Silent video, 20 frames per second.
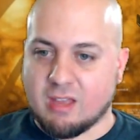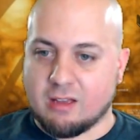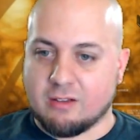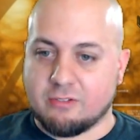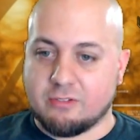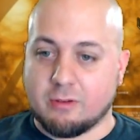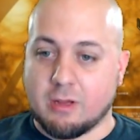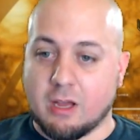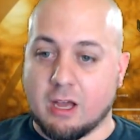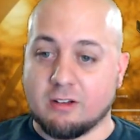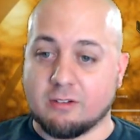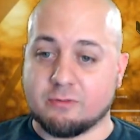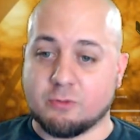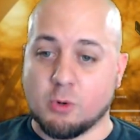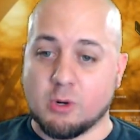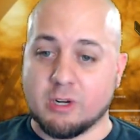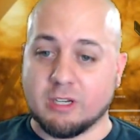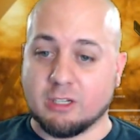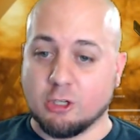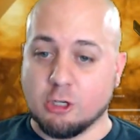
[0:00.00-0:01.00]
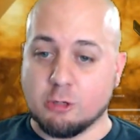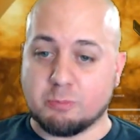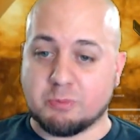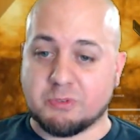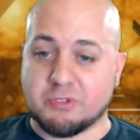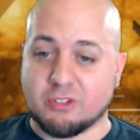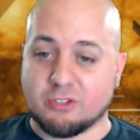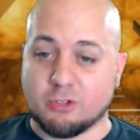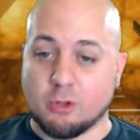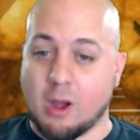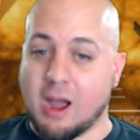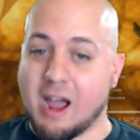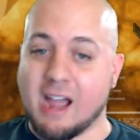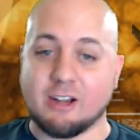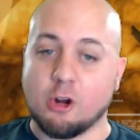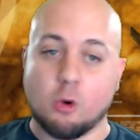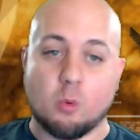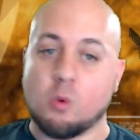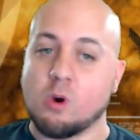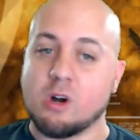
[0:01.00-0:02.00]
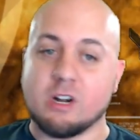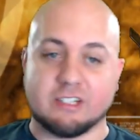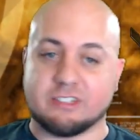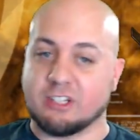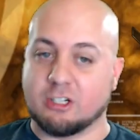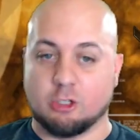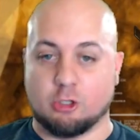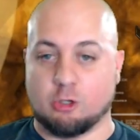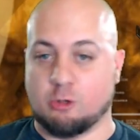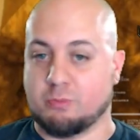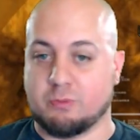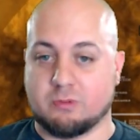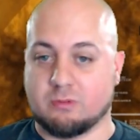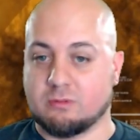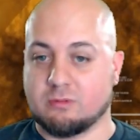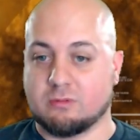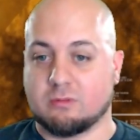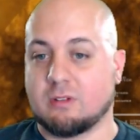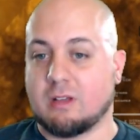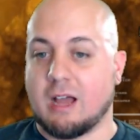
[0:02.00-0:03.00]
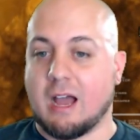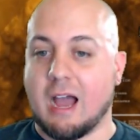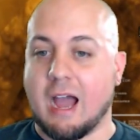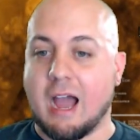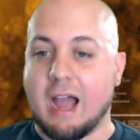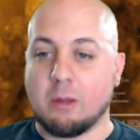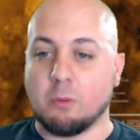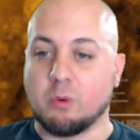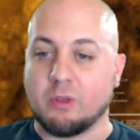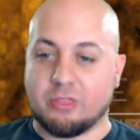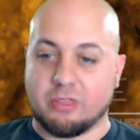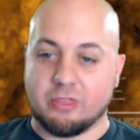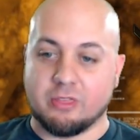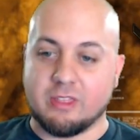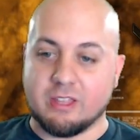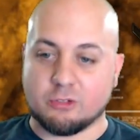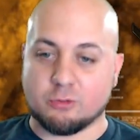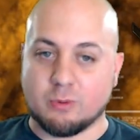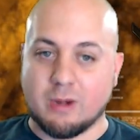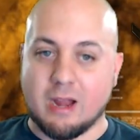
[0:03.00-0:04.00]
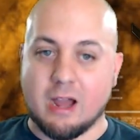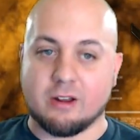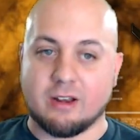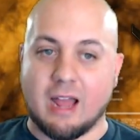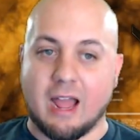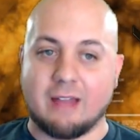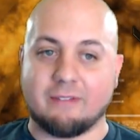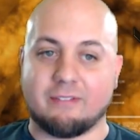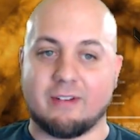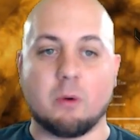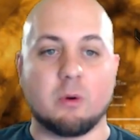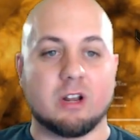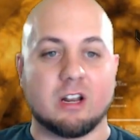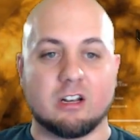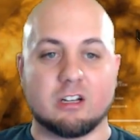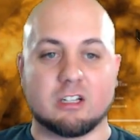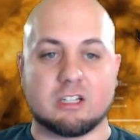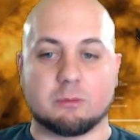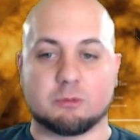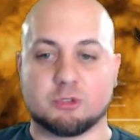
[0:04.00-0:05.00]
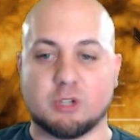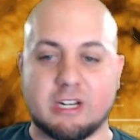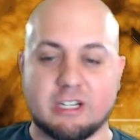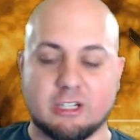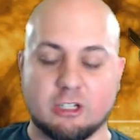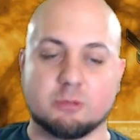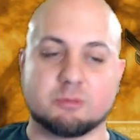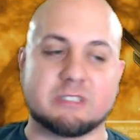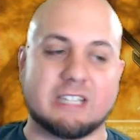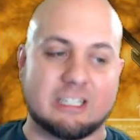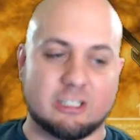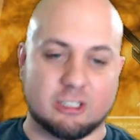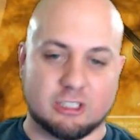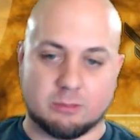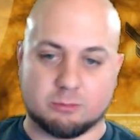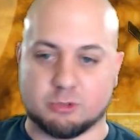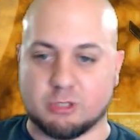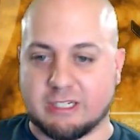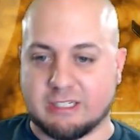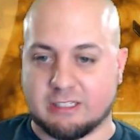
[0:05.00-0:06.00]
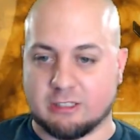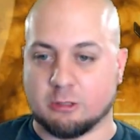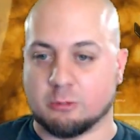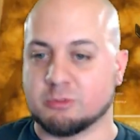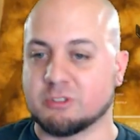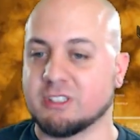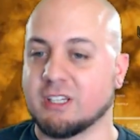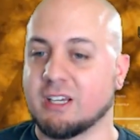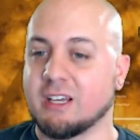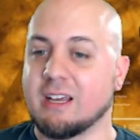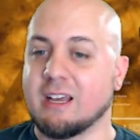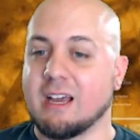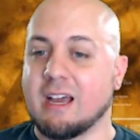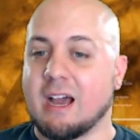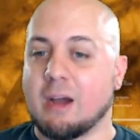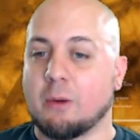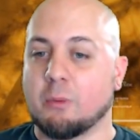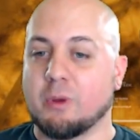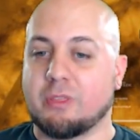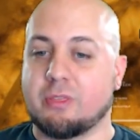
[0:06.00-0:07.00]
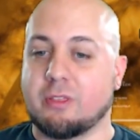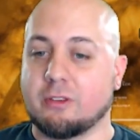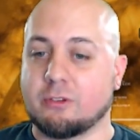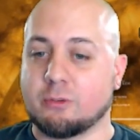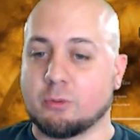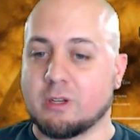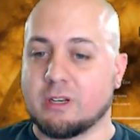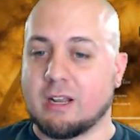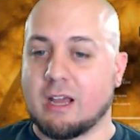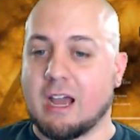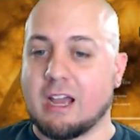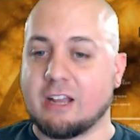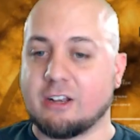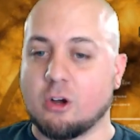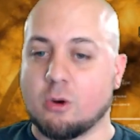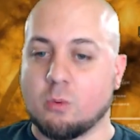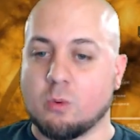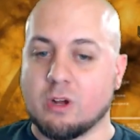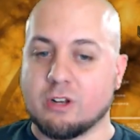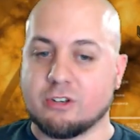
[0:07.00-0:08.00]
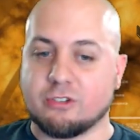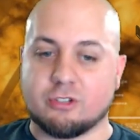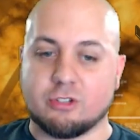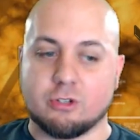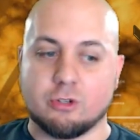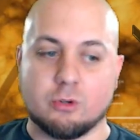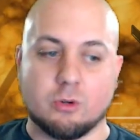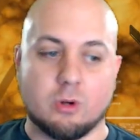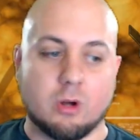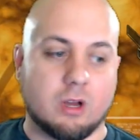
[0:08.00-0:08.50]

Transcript: Avoid loops, so I don't want it to loop. With this route, if I want to look up trade loops, I look up trade loops. With this one, I don't want to